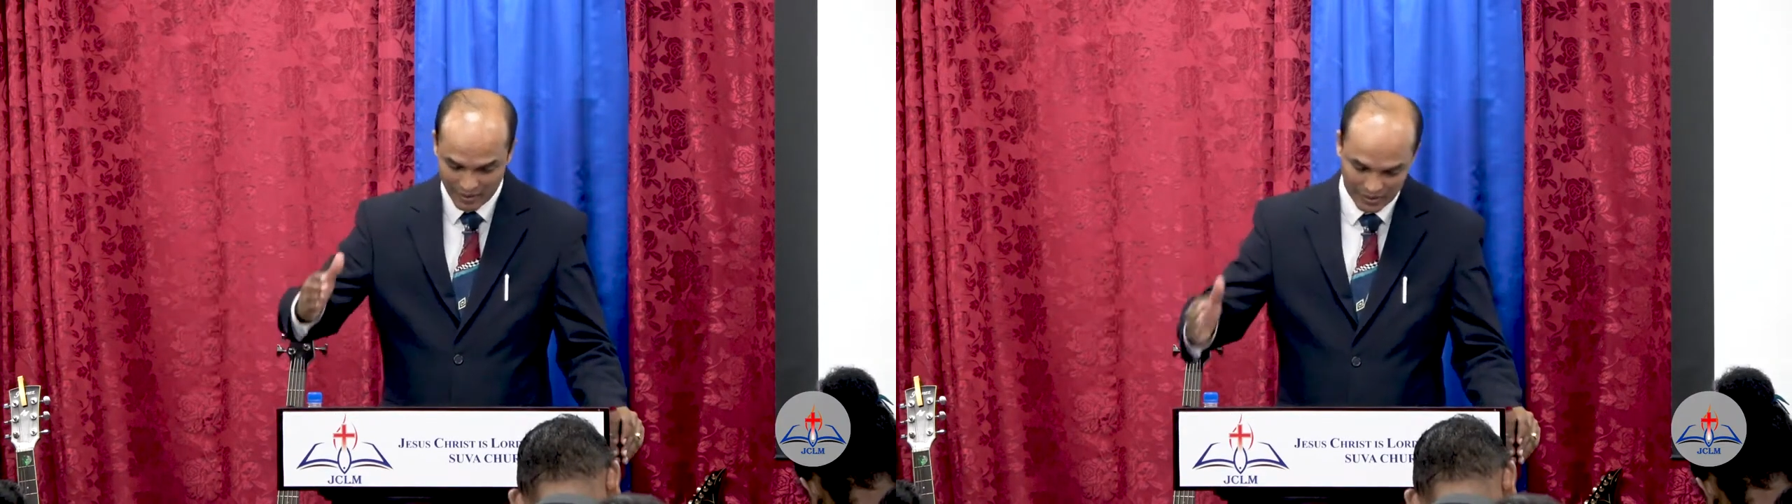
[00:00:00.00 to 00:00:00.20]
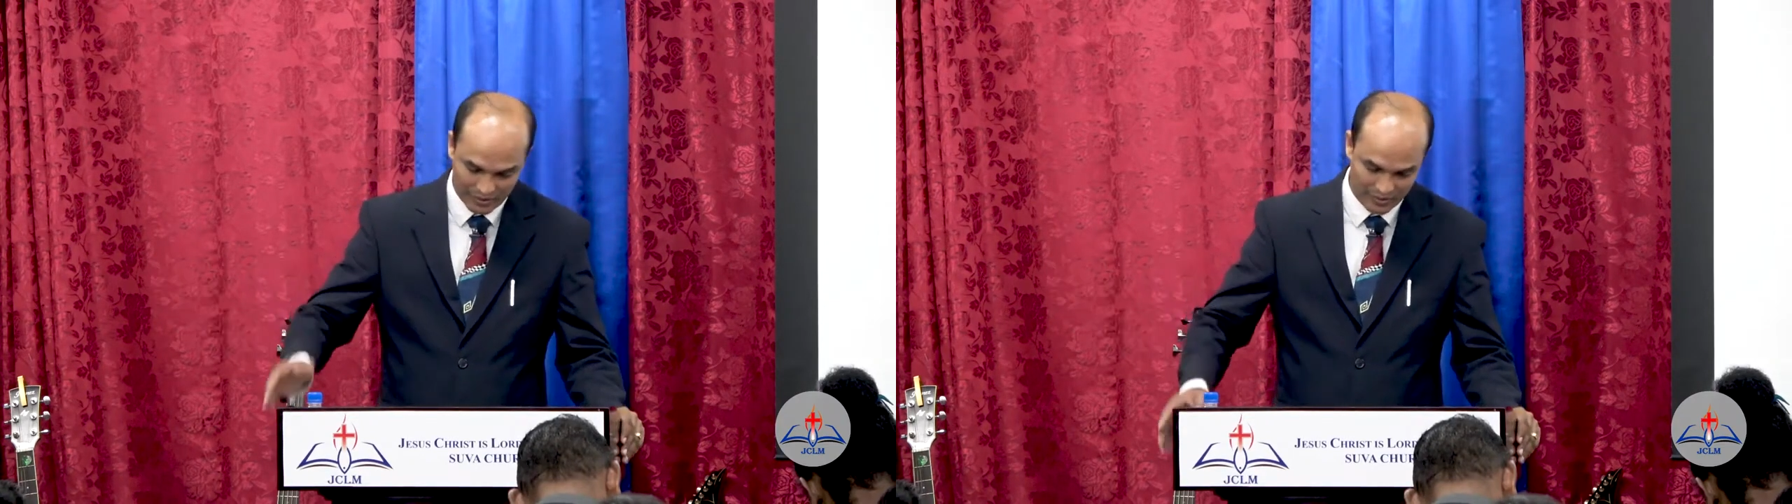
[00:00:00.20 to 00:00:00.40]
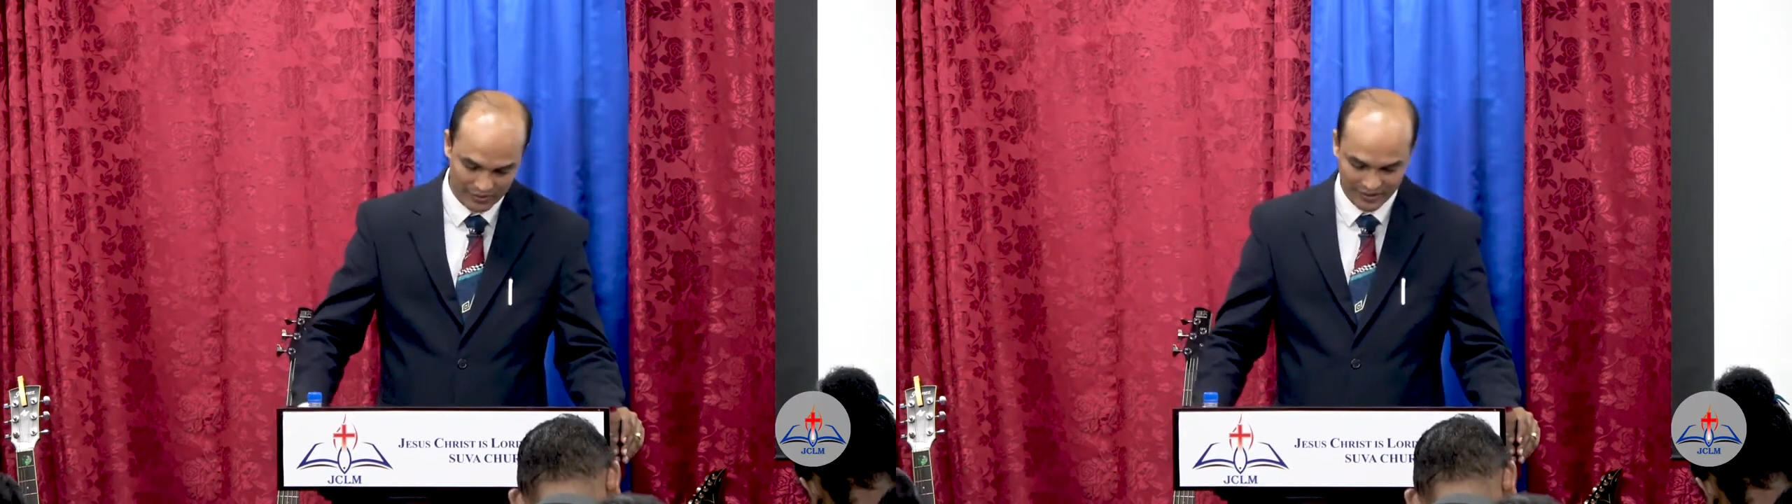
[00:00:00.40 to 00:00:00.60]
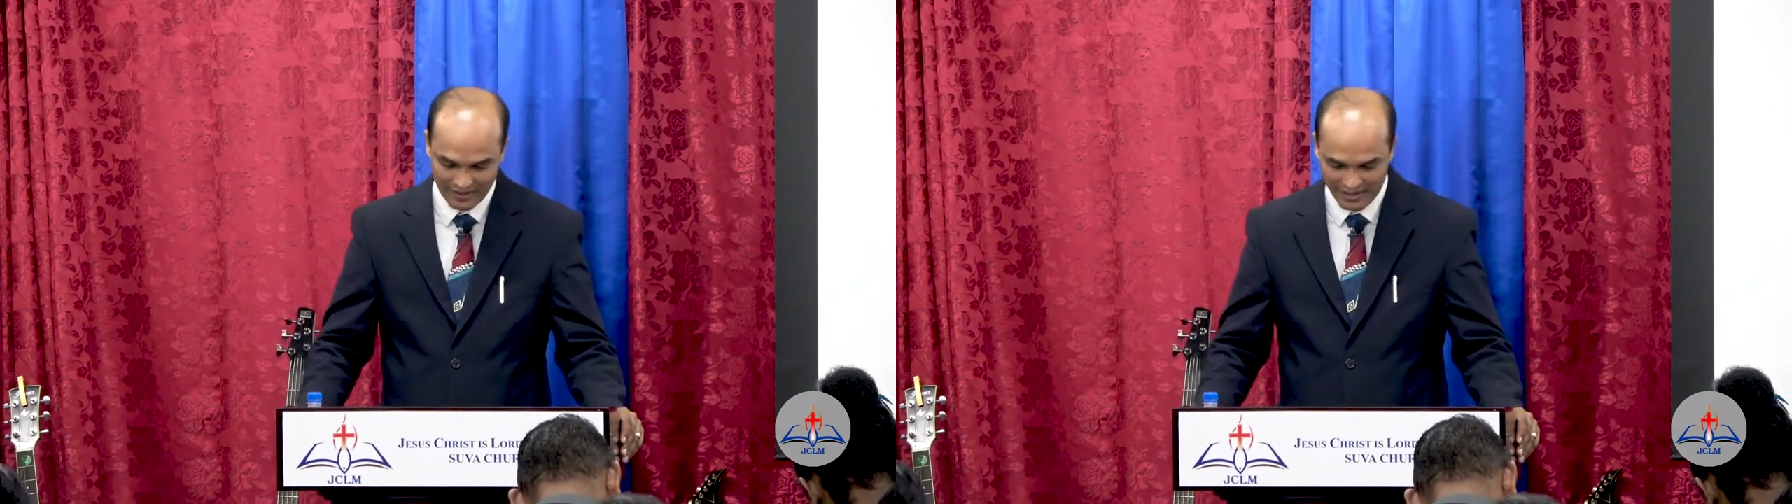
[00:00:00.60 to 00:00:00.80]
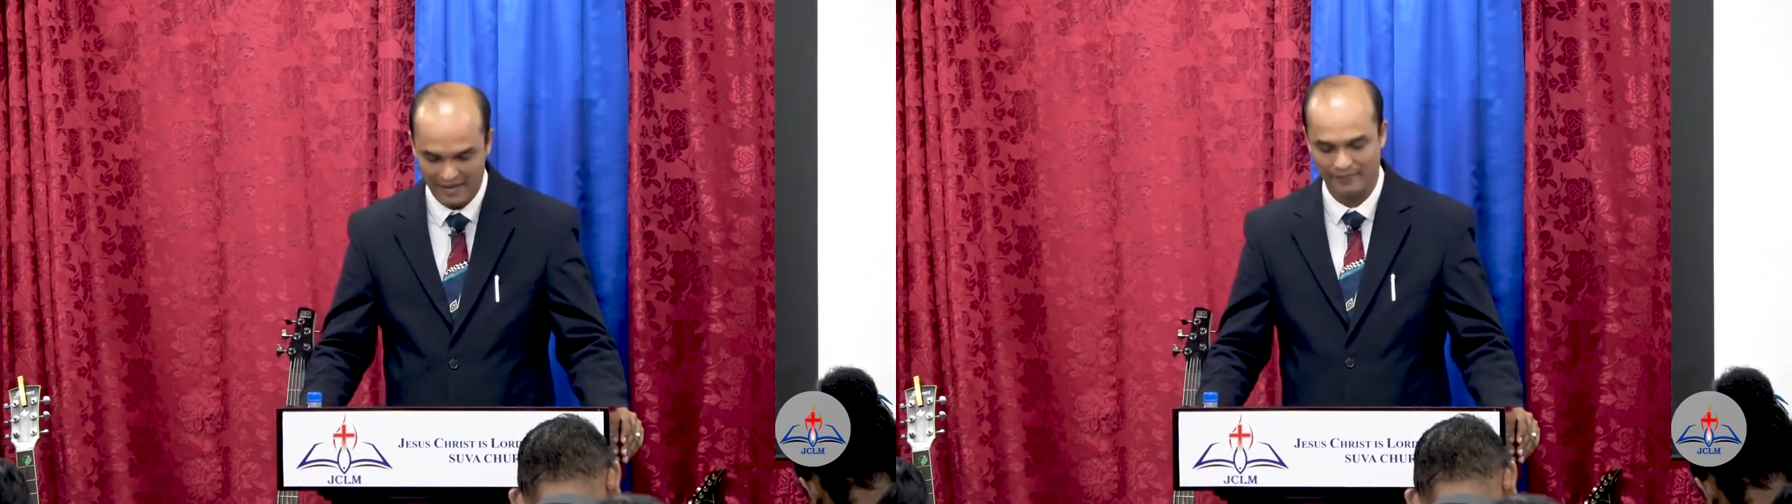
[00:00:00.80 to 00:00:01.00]
going to do
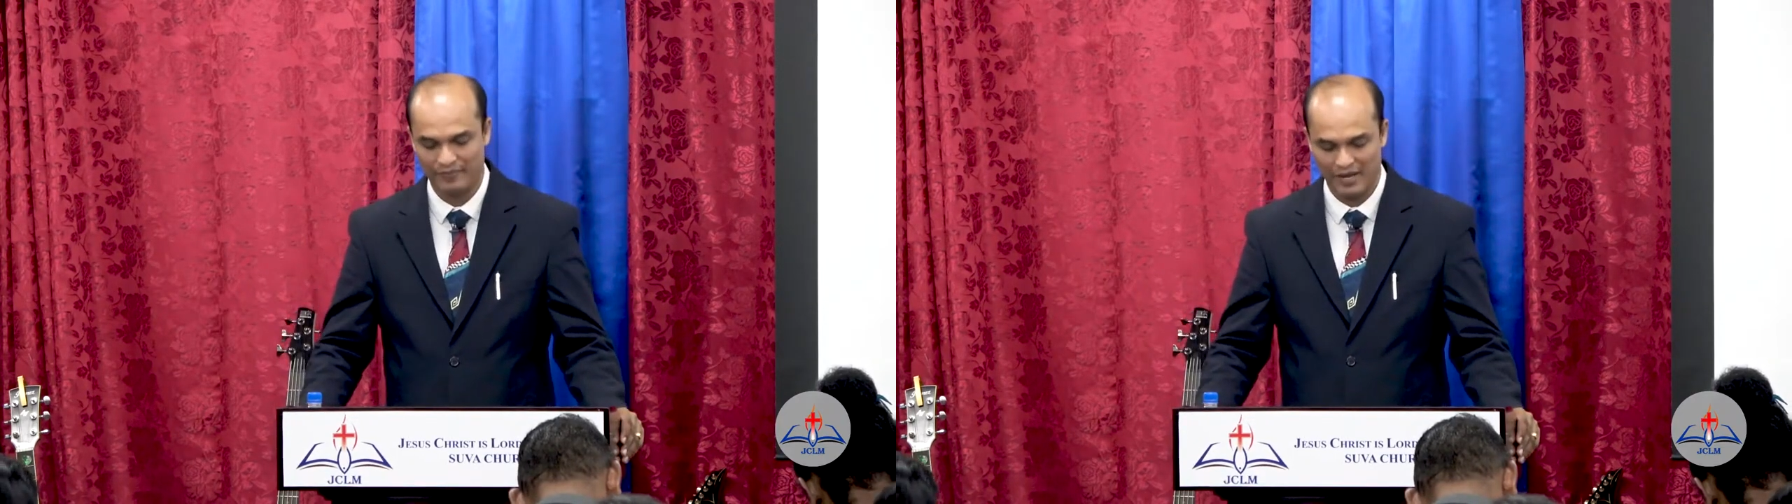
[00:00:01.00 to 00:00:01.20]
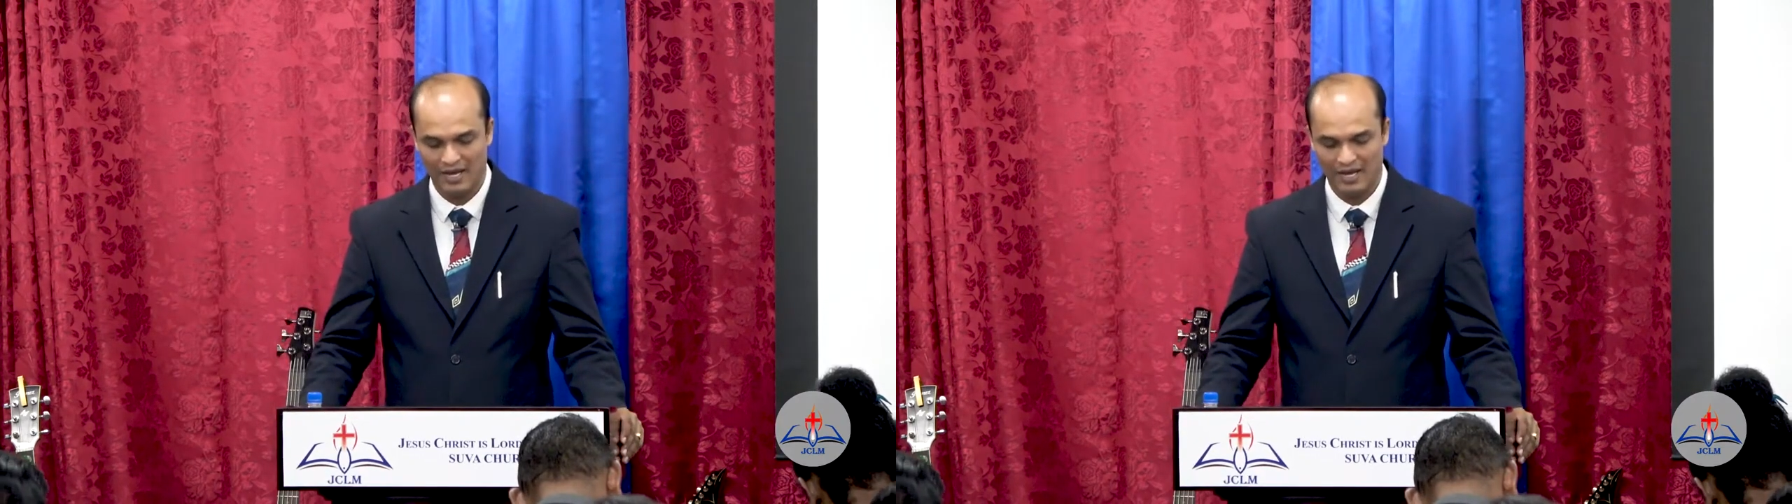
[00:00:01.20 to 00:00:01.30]
this again.